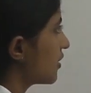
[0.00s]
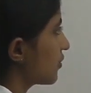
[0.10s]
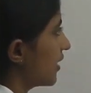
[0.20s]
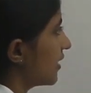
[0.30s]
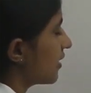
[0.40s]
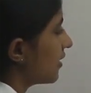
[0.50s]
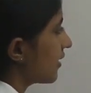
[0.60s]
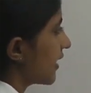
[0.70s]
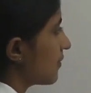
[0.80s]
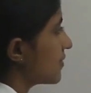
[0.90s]
So the
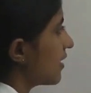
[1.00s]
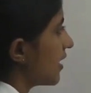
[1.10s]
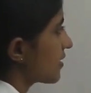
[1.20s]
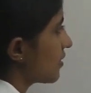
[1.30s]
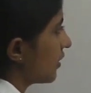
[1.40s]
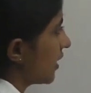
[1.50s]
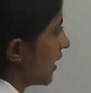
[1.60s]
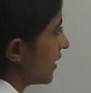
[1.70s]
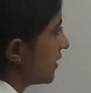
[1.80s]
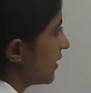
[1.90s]
internal capsule has got an
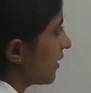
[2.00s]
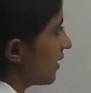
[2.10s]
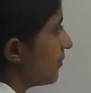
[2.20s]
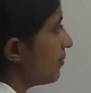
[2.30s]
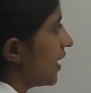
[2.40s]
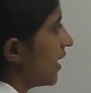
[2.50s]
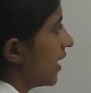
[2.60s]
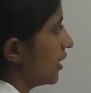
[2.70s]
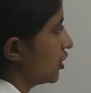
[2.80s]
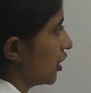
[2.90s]
anterior limb
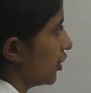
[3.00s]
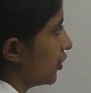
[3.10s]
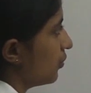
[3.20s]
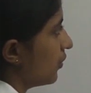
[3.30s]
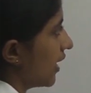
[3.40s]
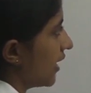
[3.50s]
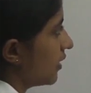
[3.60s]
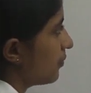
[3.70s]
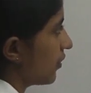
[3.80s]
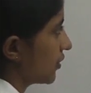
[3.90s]
a genu
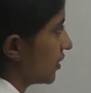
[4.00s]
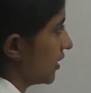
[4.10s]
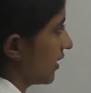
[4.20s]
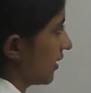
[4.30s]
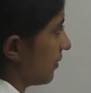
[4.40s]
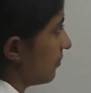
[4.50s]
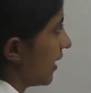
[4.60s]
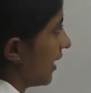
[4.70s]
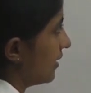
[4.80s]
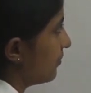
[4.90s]
and a posterior limb
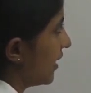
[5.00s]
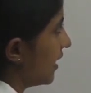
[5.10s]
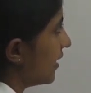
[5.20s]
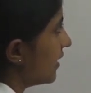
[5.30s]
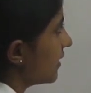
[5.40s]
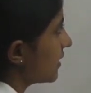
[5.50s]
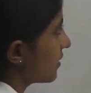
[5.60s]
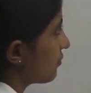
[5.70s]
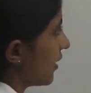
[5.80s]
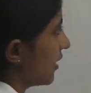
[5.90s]
and mainly
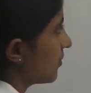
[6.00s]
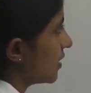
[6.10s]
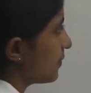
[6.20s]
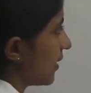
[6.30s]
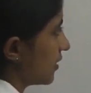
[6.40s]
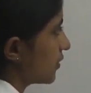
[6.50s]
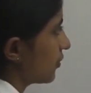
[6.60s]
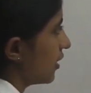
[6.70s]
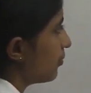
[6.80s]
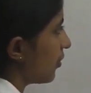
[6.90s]
these fibers pass
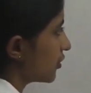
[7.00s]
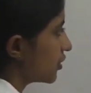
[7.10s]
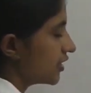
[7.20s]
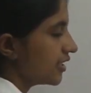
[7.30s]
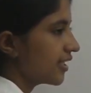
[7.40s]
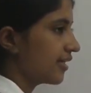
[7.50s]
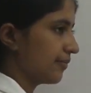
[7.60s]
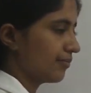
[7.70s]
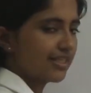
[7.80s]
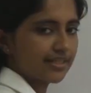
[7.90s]
through the posterior
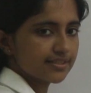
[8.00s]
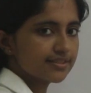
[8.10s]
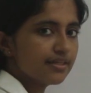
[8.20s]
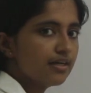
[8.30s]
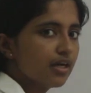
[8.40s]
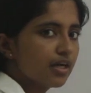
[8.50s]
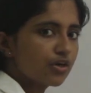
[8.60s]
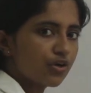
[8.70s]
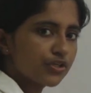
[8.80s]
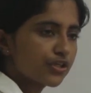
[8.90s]
limb that is the
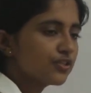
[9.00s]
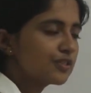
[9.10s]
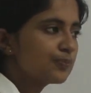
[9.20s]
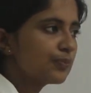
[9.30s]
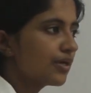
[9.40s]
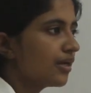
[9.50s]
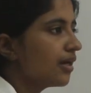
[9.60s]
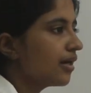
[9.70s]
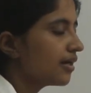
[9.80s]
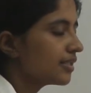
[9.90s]
corticus
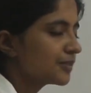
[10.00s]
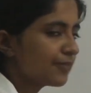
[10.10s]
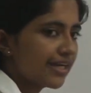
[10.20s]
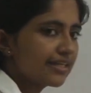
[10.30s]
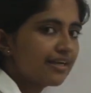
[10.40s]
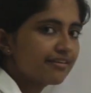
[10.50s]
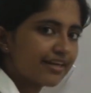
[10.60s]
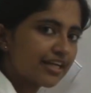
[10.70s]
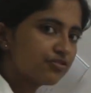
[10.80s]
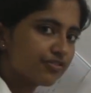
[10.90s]
spinal
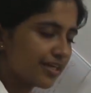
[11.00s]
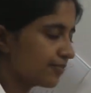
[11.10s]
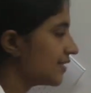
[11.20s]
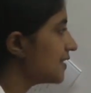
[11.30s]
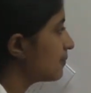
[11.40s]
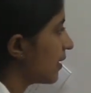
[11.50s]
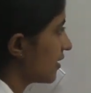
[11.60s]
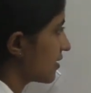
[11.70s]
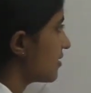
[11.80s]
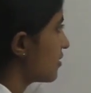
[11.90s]
tract fibers
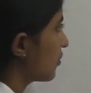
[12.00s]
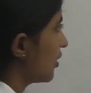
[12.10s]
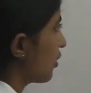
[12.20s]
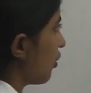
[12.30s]
passes through the